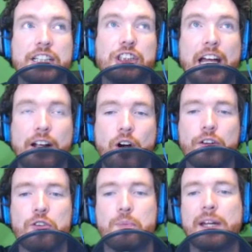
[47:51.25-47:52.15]
They check
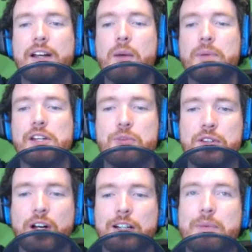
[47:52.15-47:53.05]
all those big companies
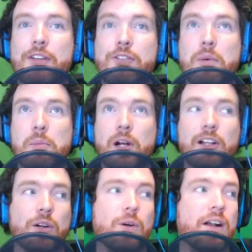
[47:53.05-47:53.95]
we talked about from
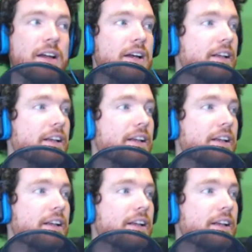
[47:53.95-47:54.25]
Umbrella Corps.